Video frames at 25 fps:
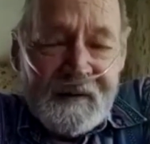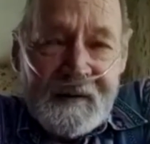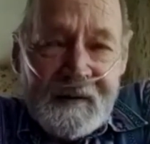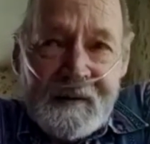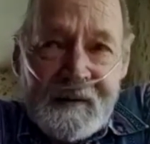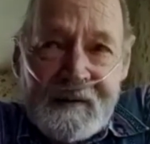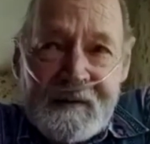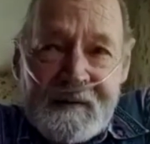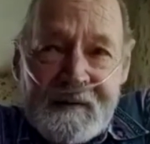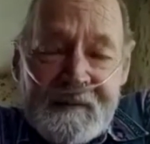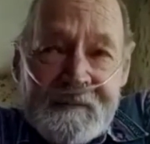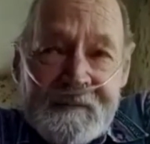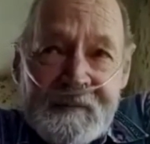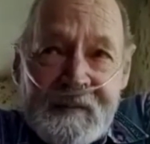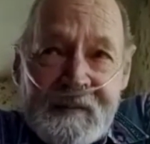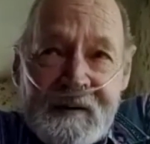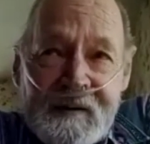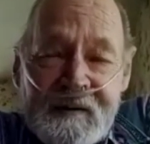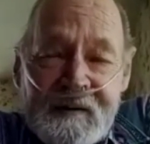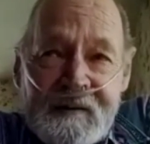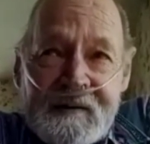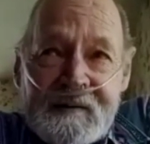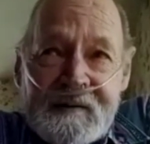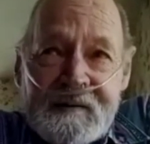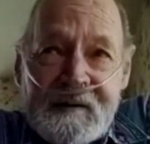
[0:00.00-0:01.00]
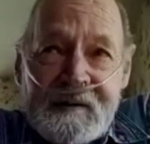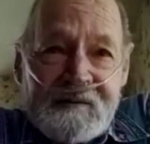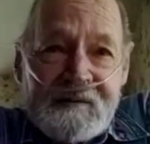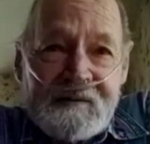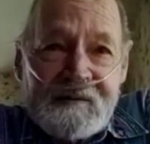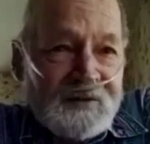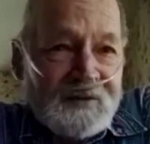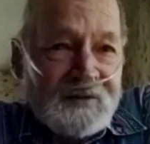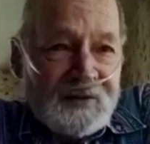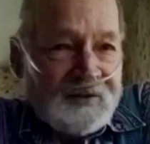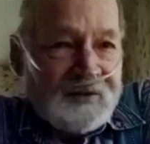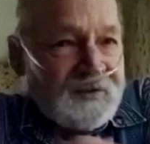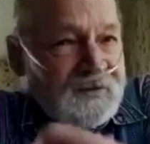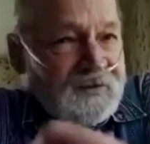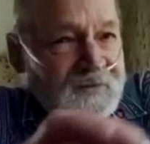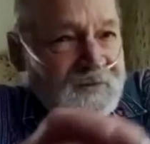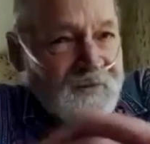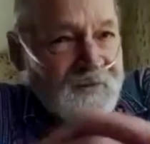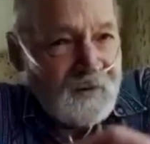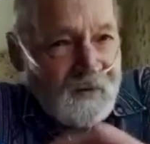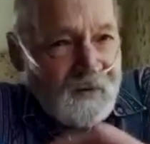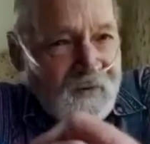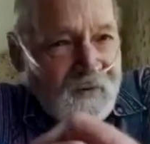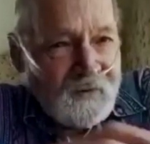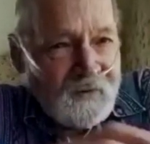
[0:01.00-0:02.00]
And there were just 2
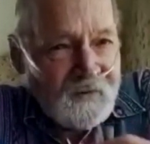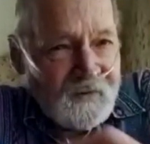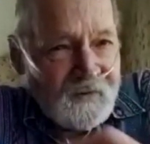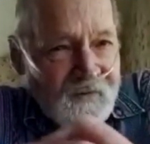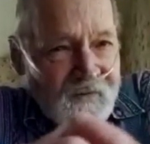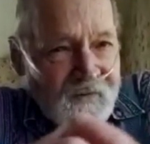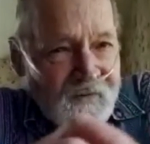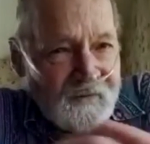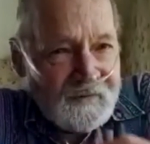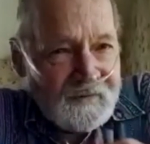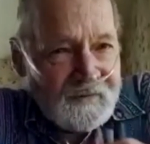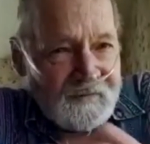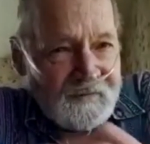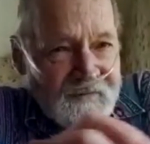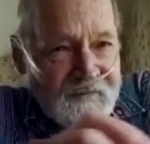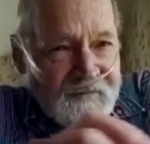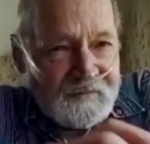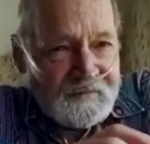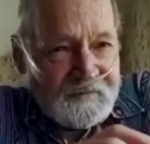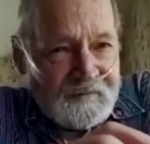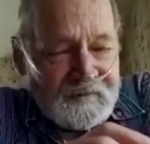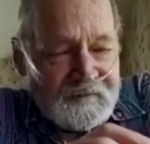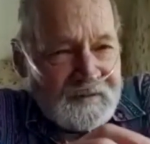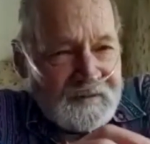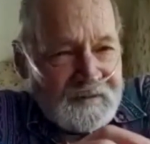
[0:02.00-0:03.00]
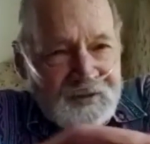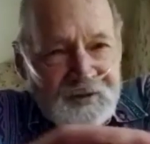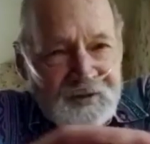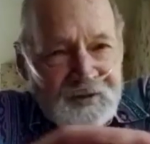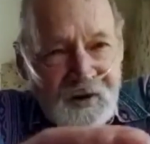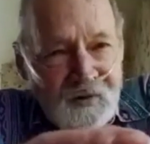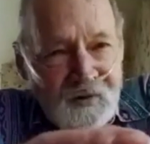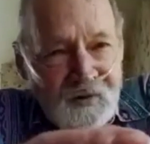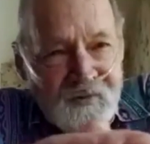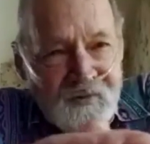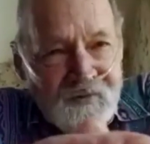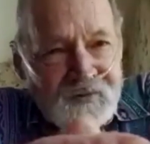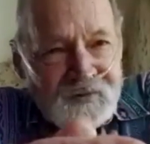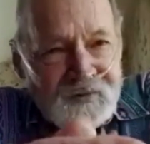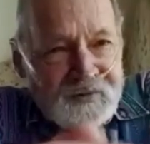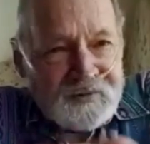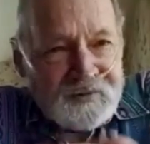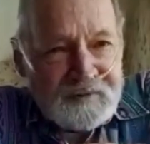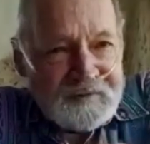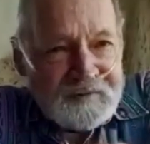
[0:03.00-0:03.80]
local shows,